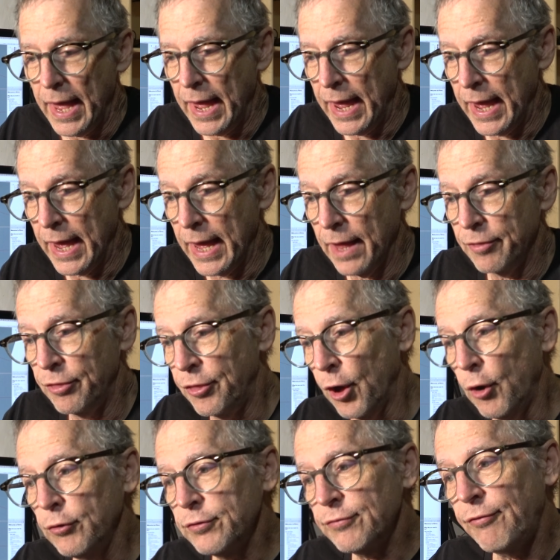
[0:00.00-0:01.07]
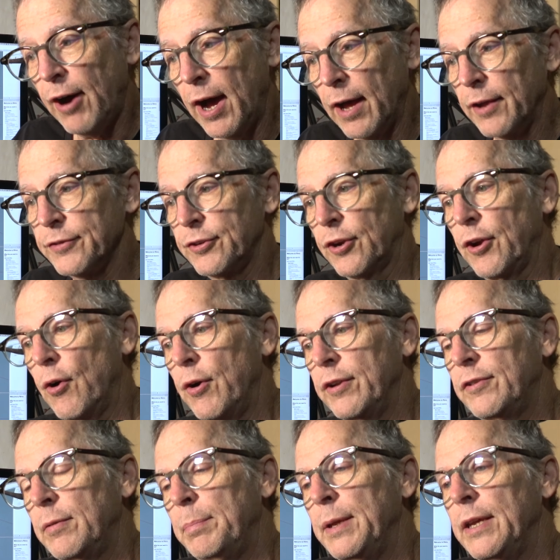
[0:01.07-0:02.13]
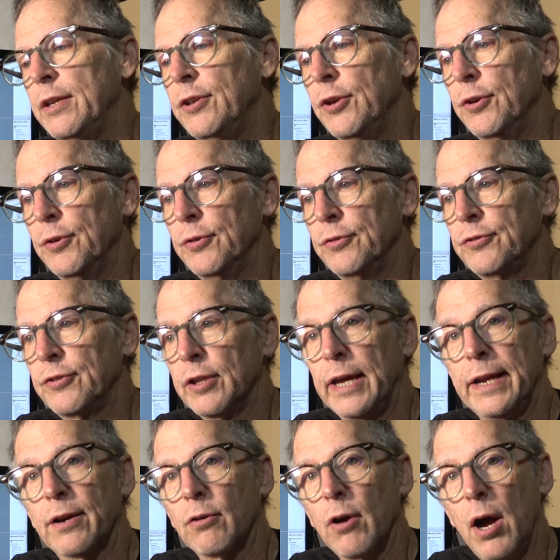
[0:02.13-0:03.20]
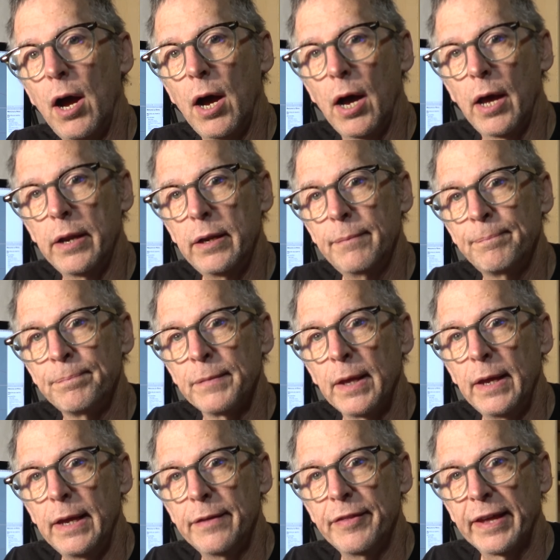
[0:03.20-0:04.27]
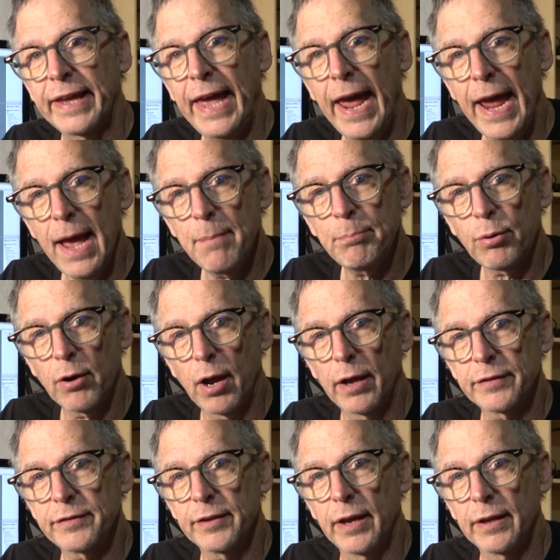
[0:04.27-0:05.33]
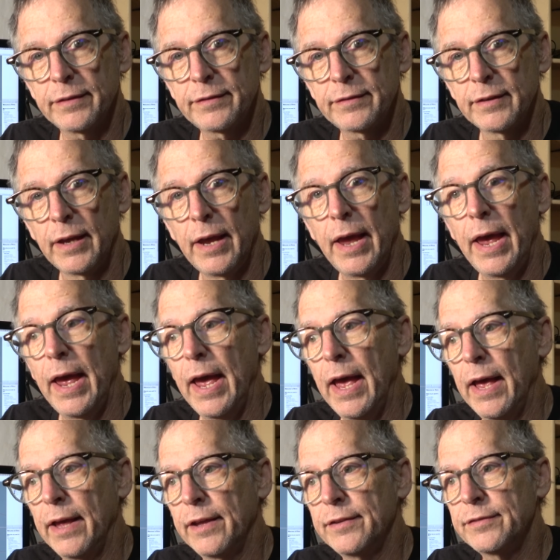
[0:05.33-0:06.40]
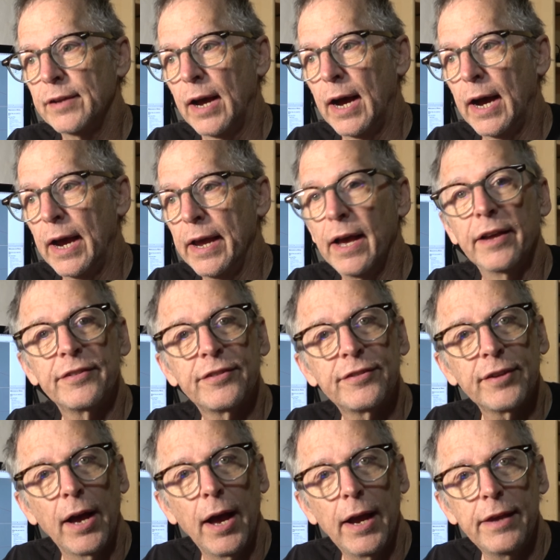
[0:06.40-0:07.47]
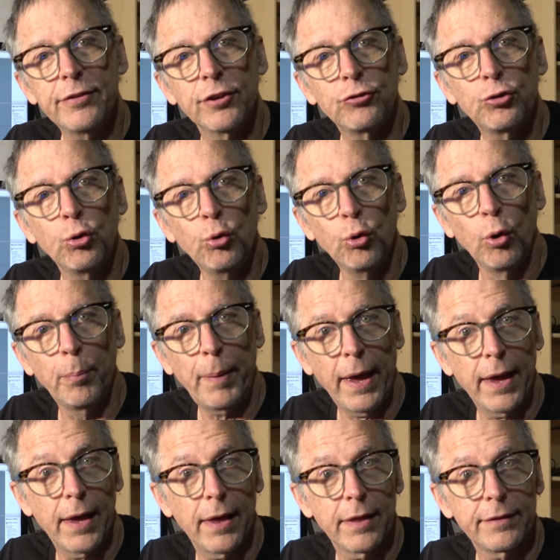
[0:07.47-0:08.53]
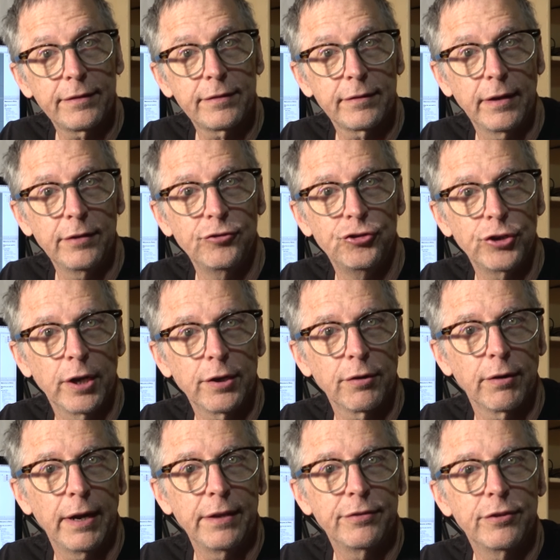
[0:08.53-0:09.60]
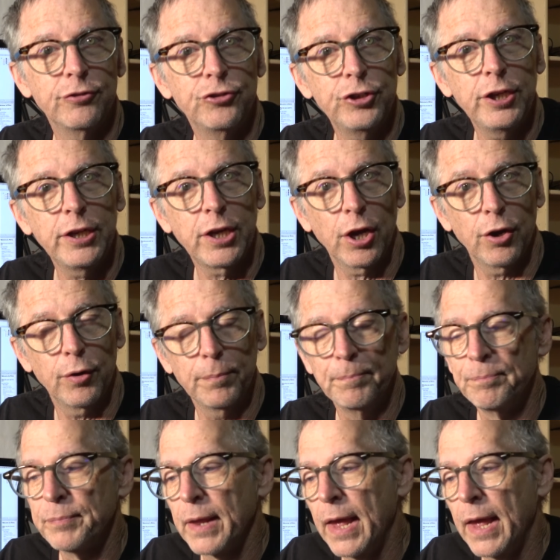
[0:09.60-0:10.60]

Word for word: And those files are going to be used later on in the CAM process as I assign the tool paths and generate the G code.